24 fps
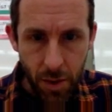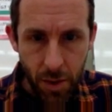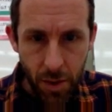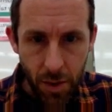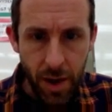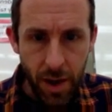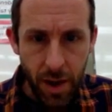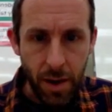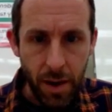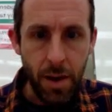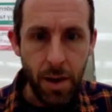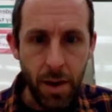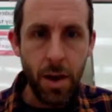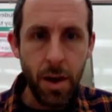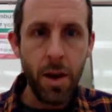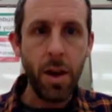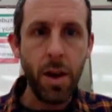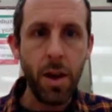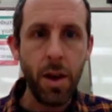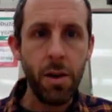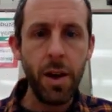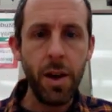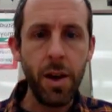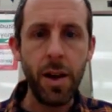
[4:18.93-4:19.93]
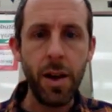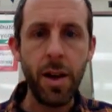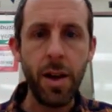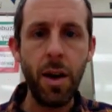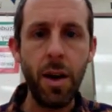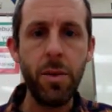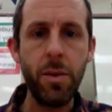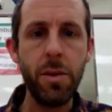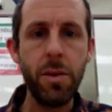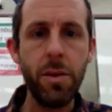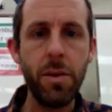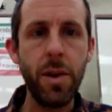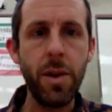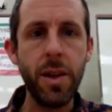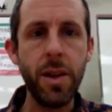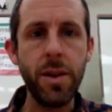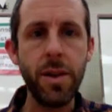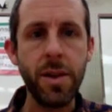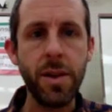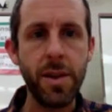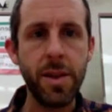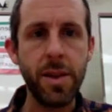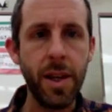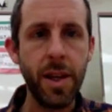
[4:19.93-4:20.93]
Okay, great. Now we are ready
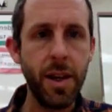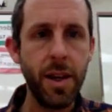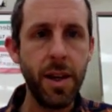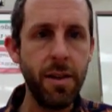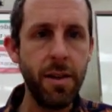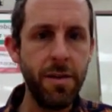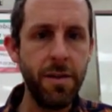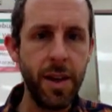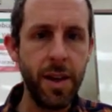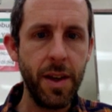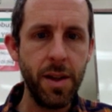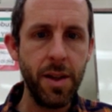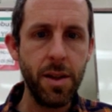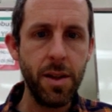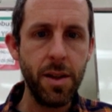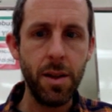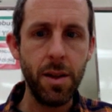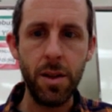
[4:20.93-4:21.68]
to save and